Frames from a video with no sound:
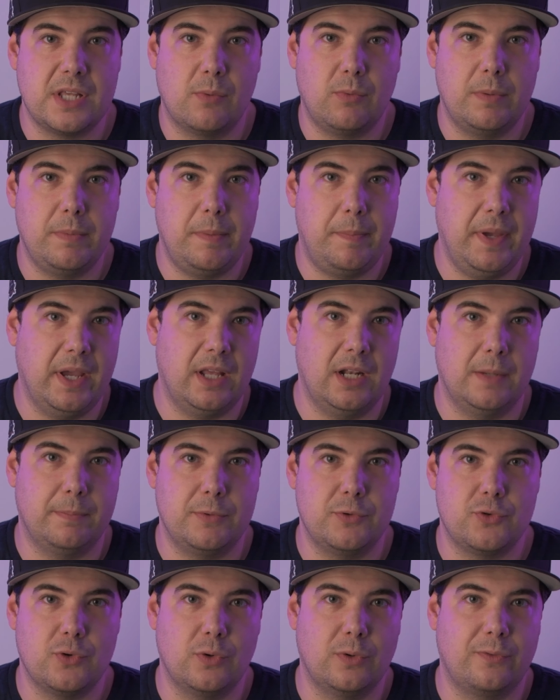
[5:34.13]
that would be picking
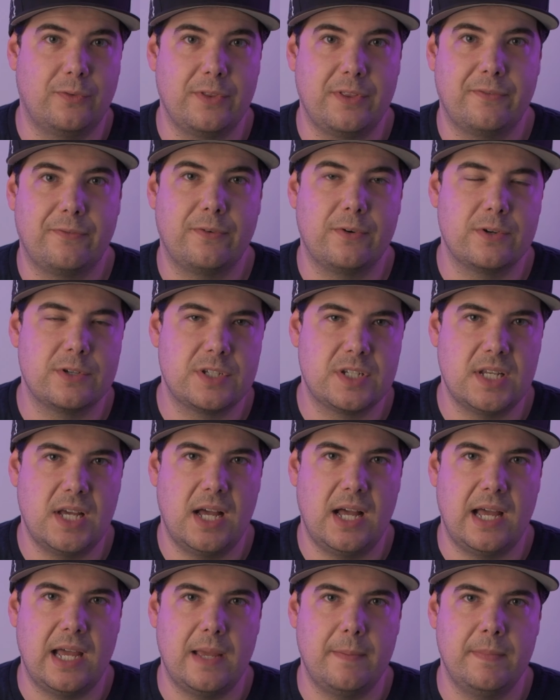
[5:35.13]
up a drone for the first
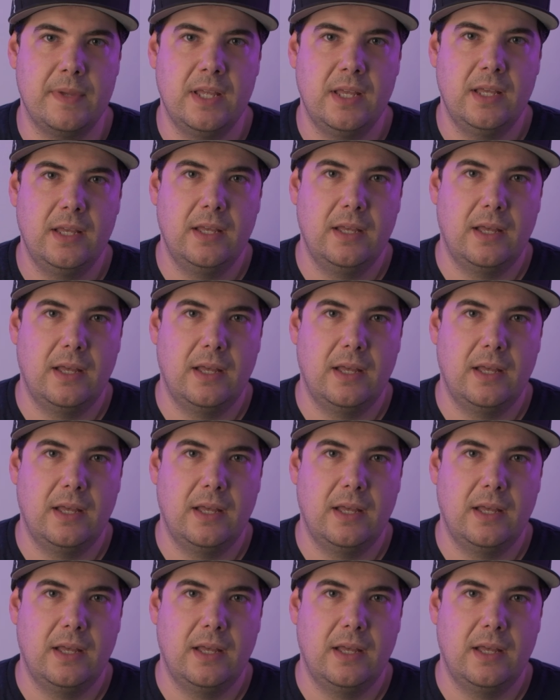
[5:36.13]
time,